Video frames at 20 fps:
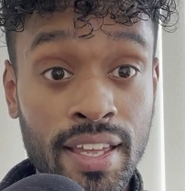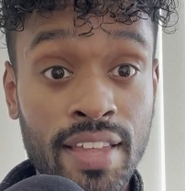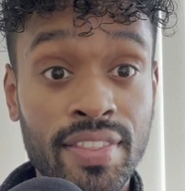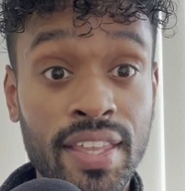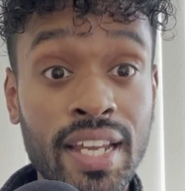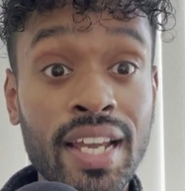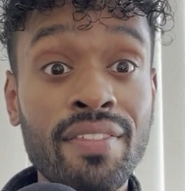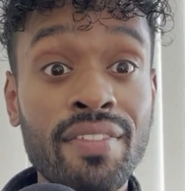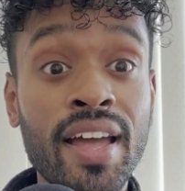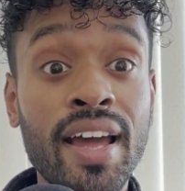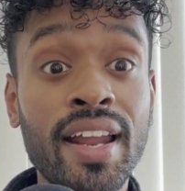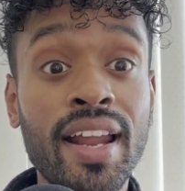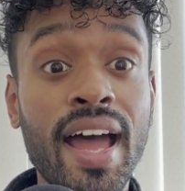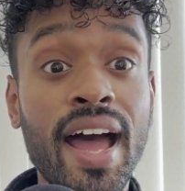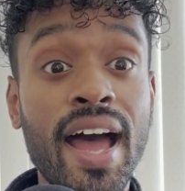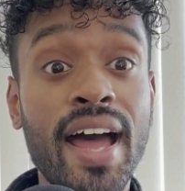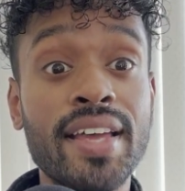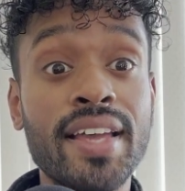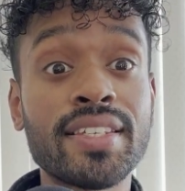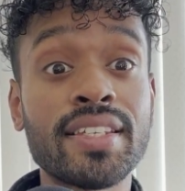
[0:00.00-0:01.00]
Think of that
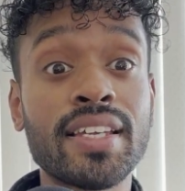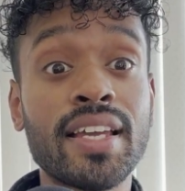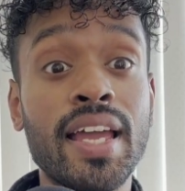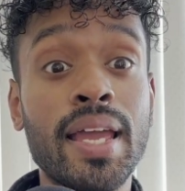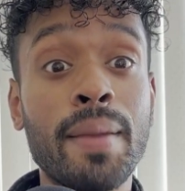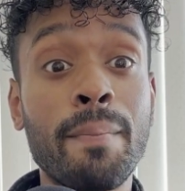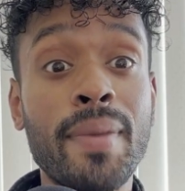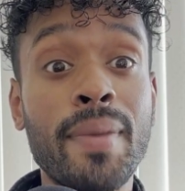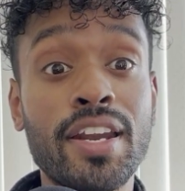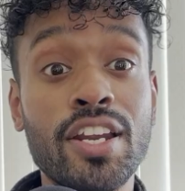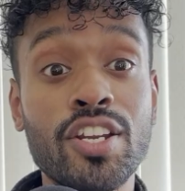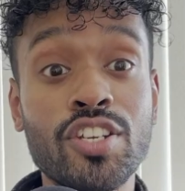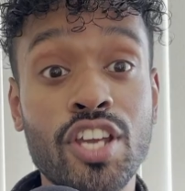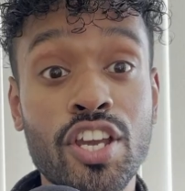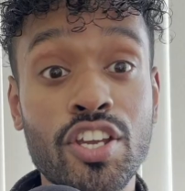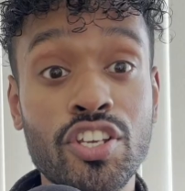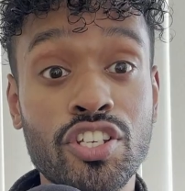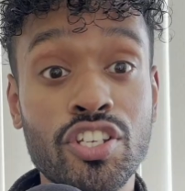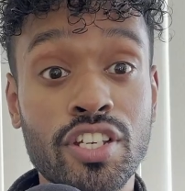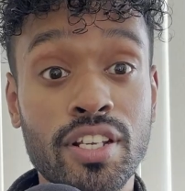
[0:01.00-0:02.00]
as a
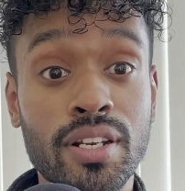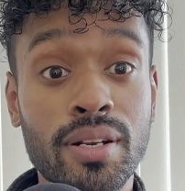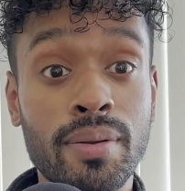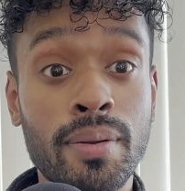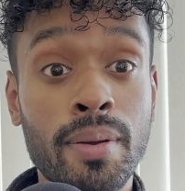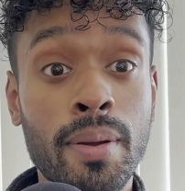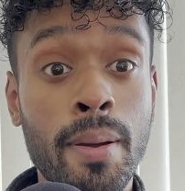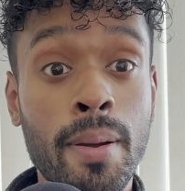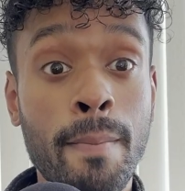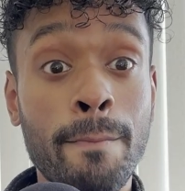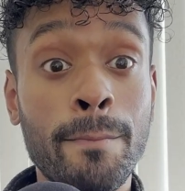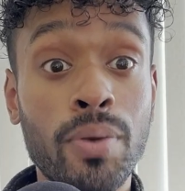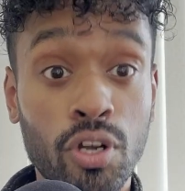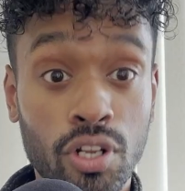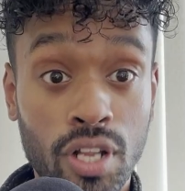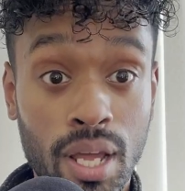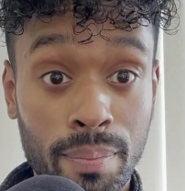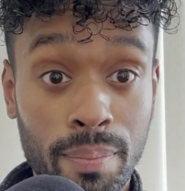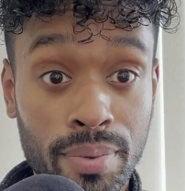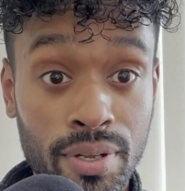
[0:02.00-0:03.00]
meditation
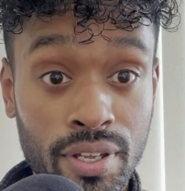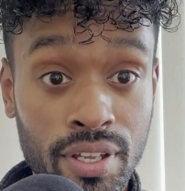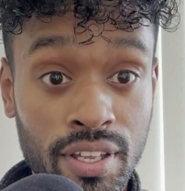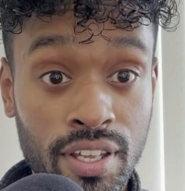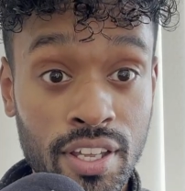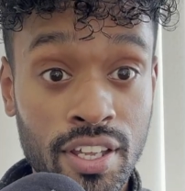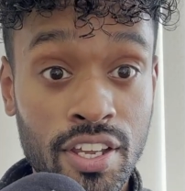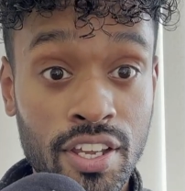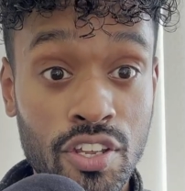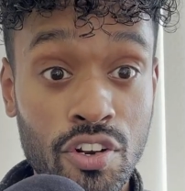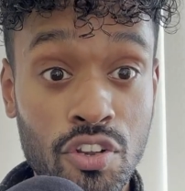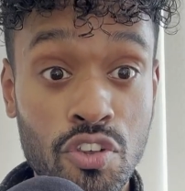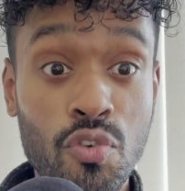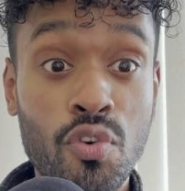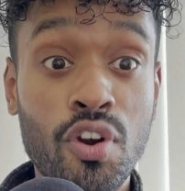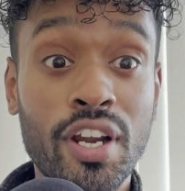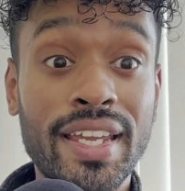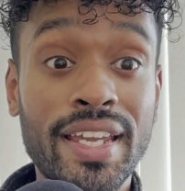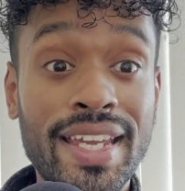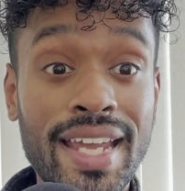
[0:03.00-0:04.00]
pull-up. You
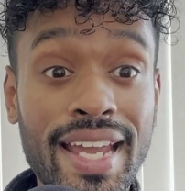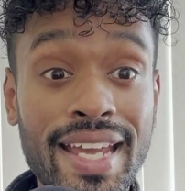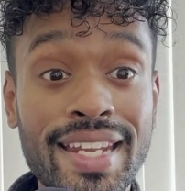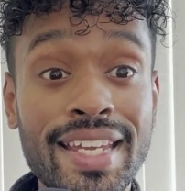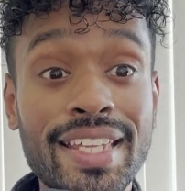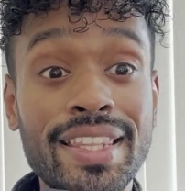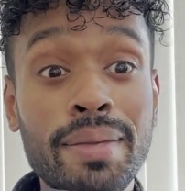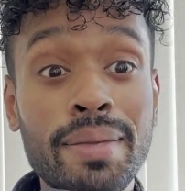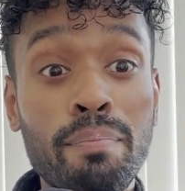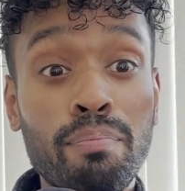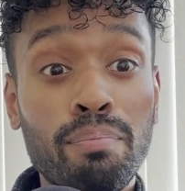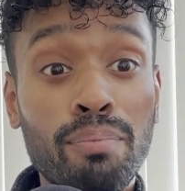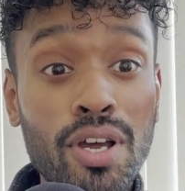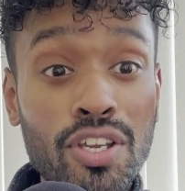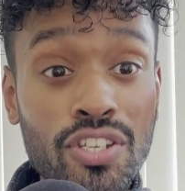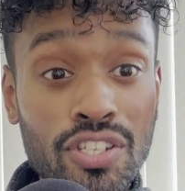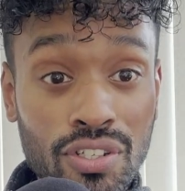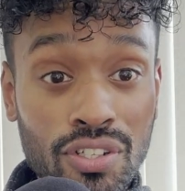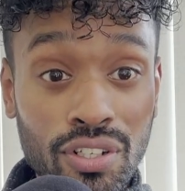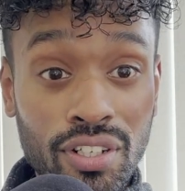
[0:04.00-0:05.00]
are gaining the
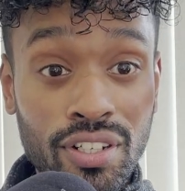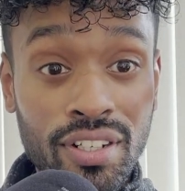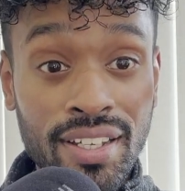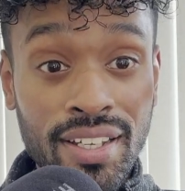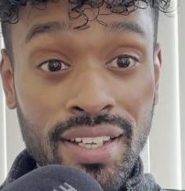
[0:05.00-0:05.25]
muscle.